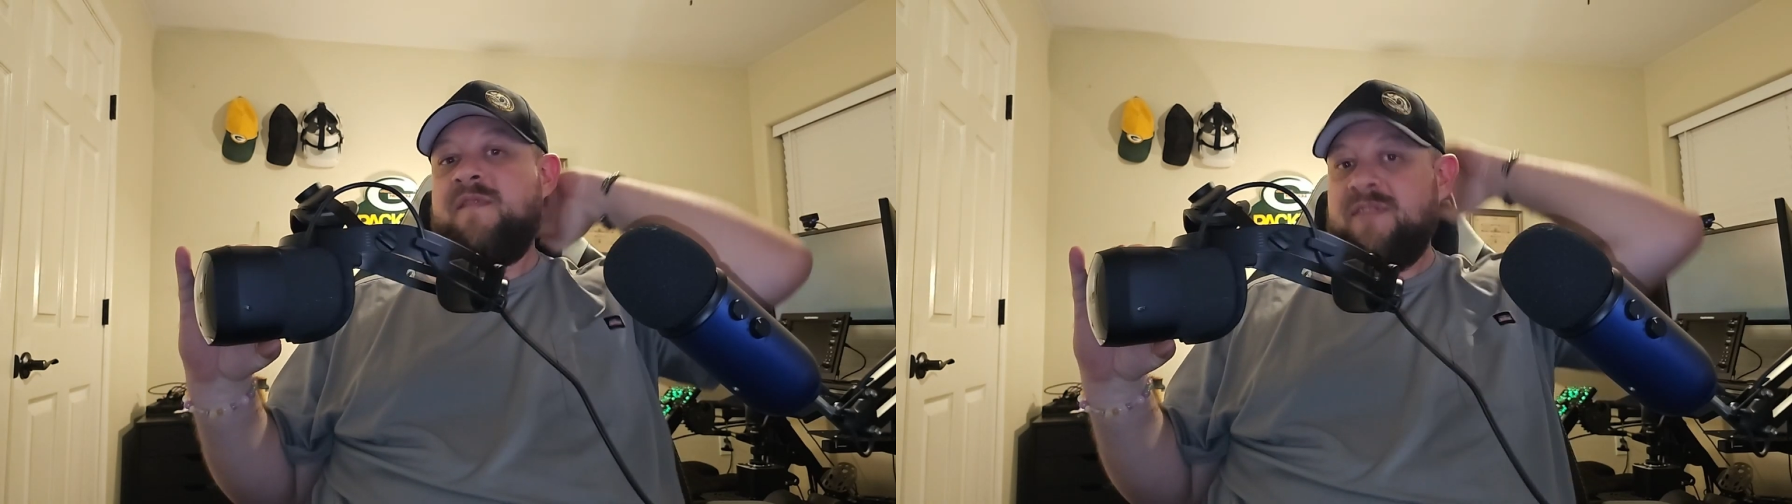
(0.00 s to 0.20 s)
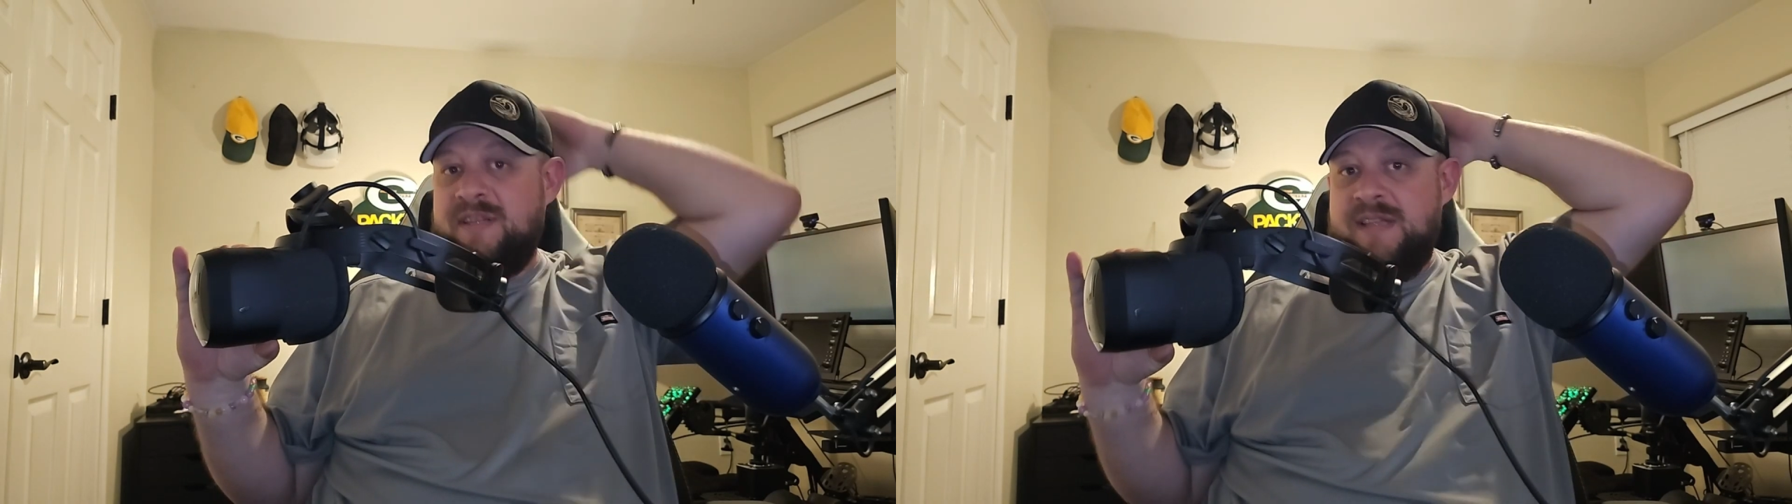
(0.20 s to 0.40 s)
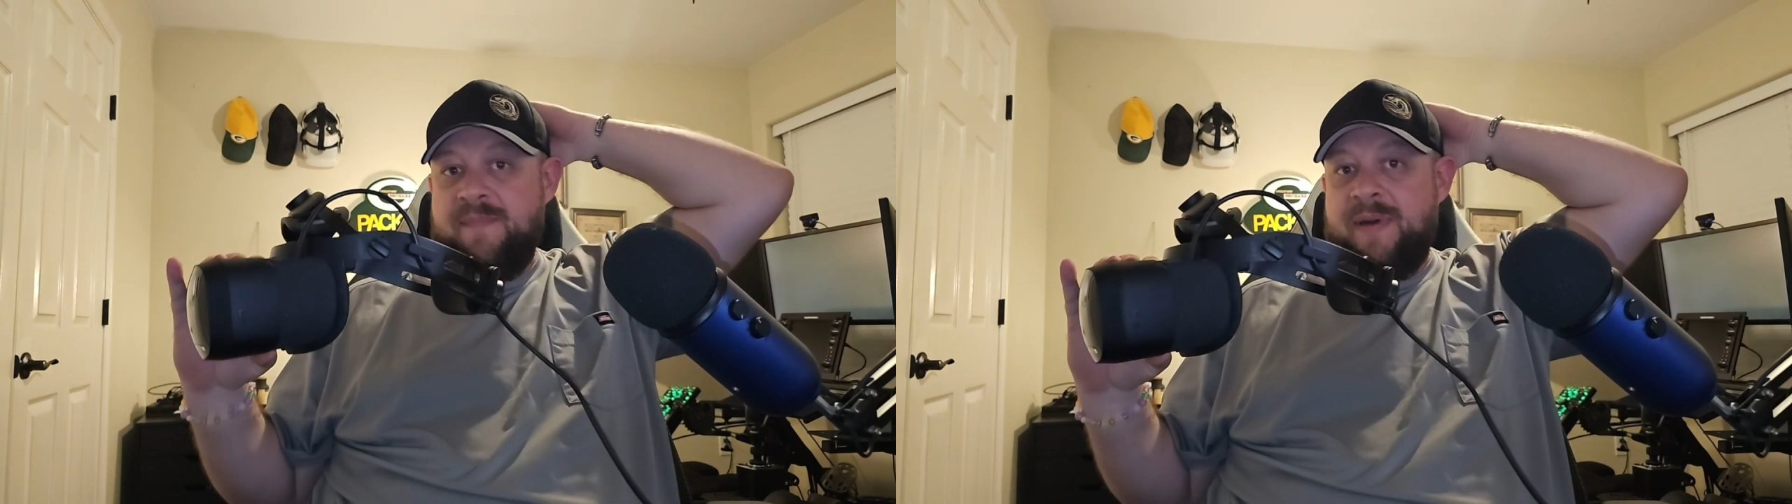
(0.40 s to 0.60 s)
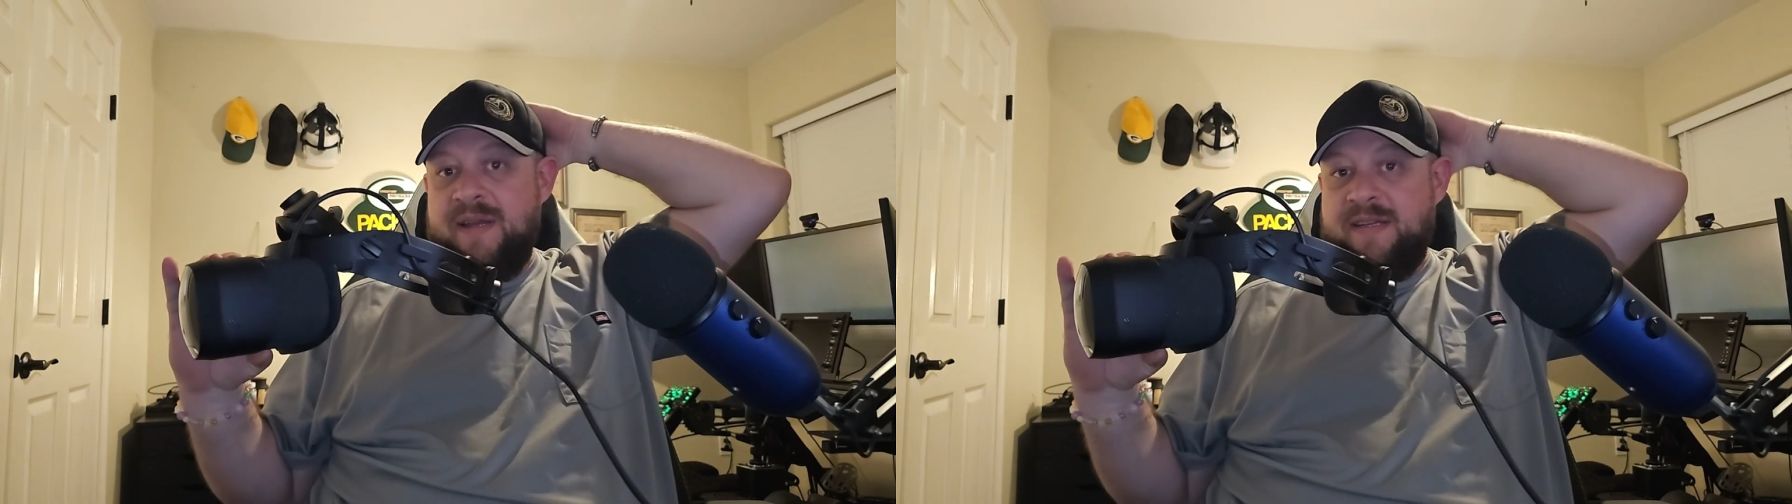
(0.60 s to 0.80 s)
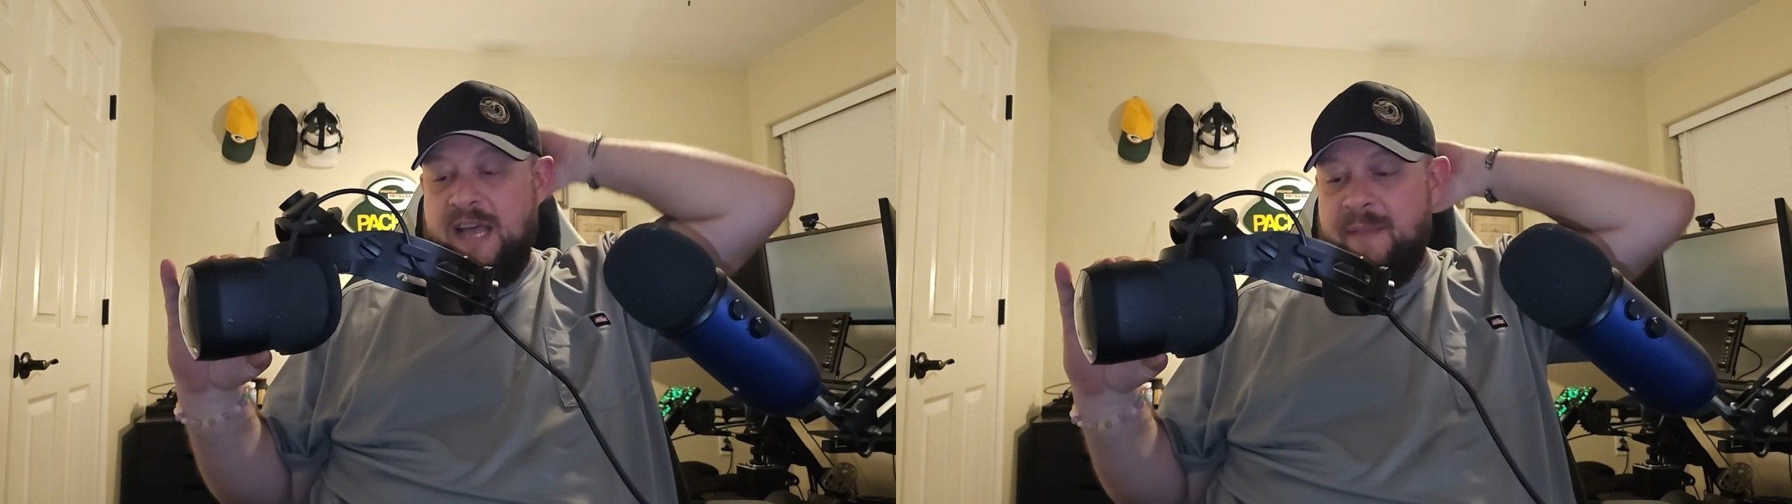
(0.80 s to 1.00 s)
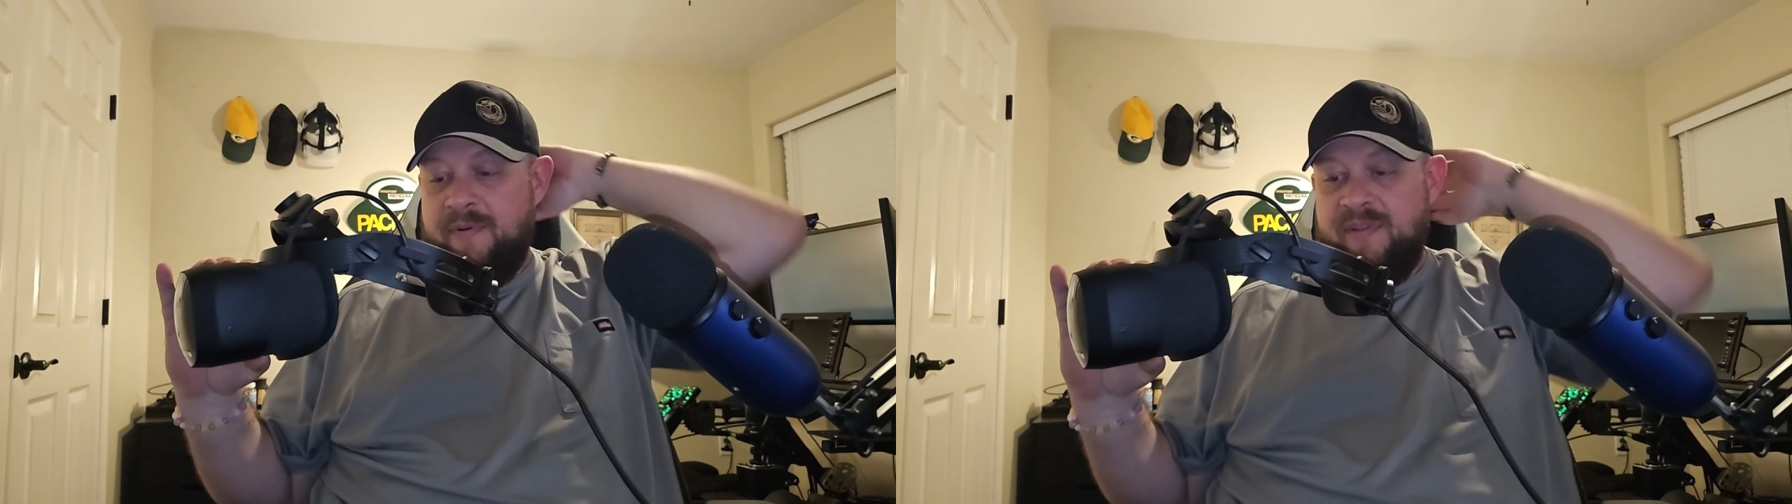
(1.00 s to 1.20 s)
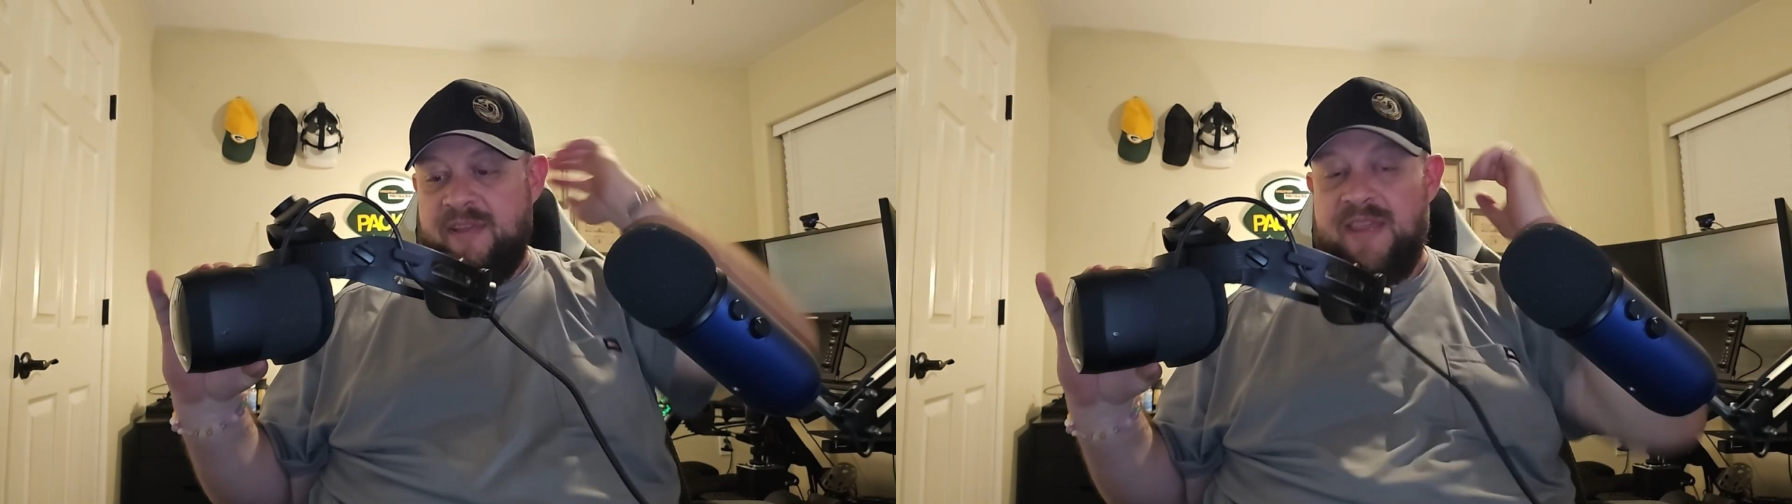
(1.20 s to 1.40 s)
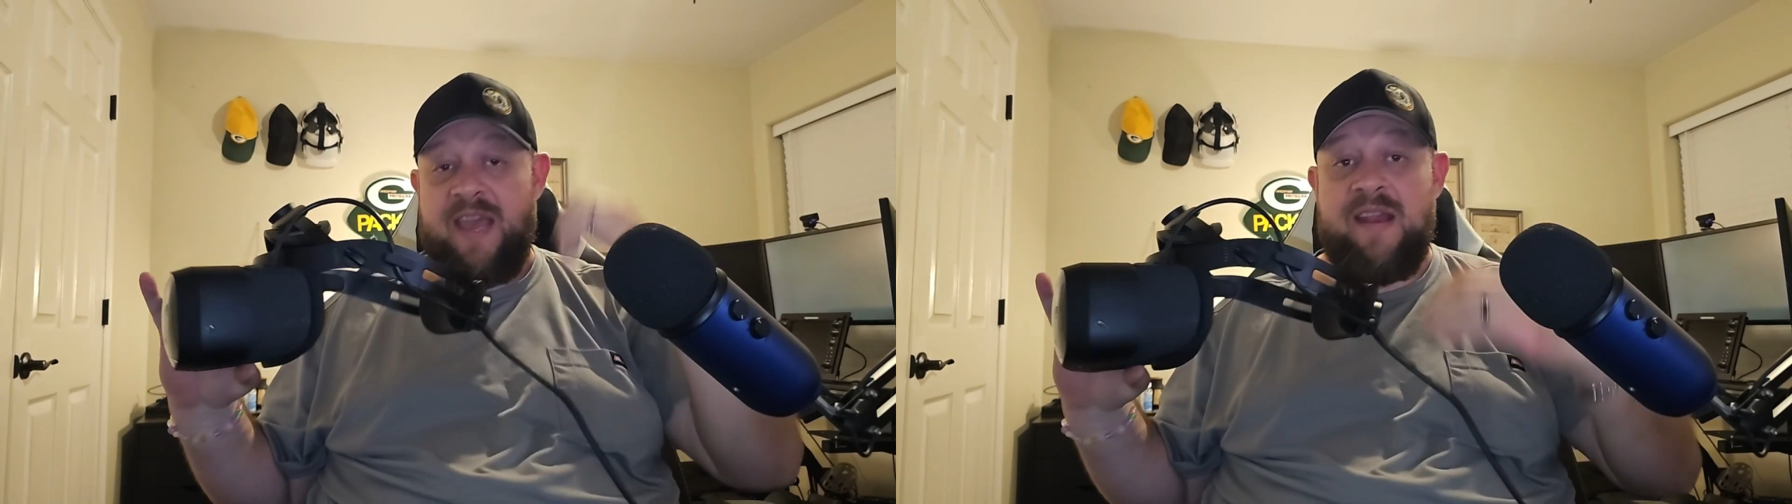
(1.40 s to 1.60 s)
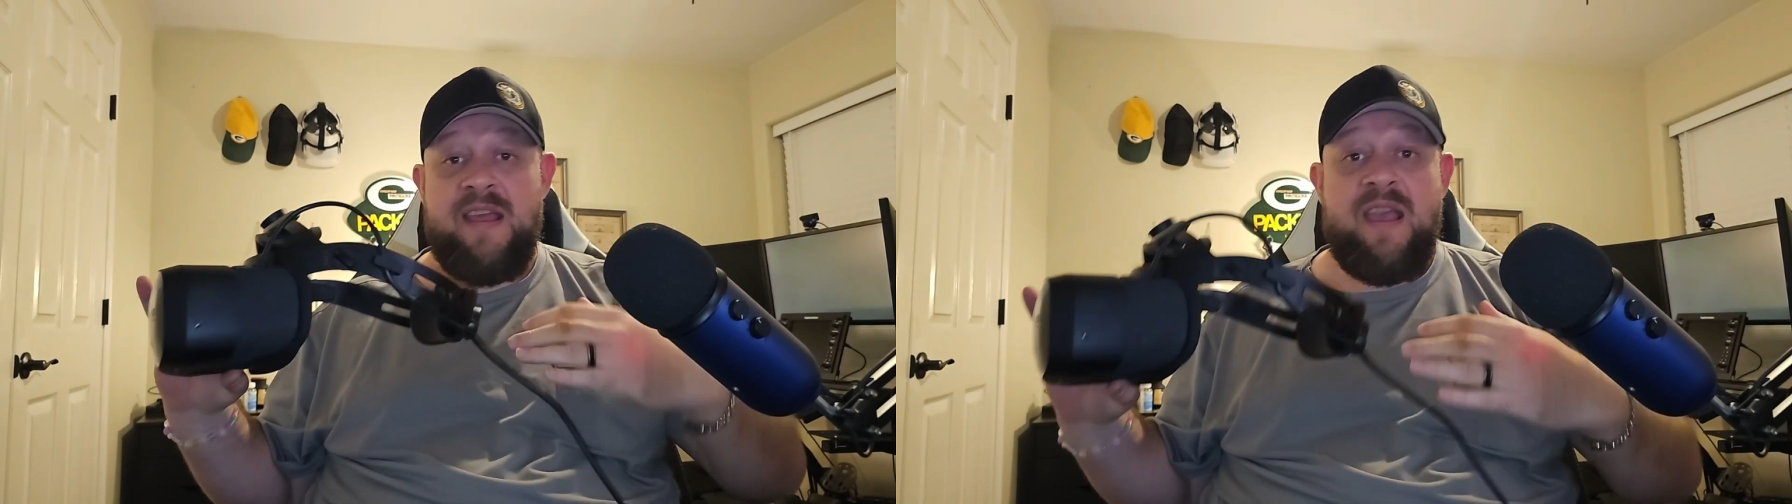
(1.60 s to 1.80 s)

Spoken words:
versus up on top or anything like that.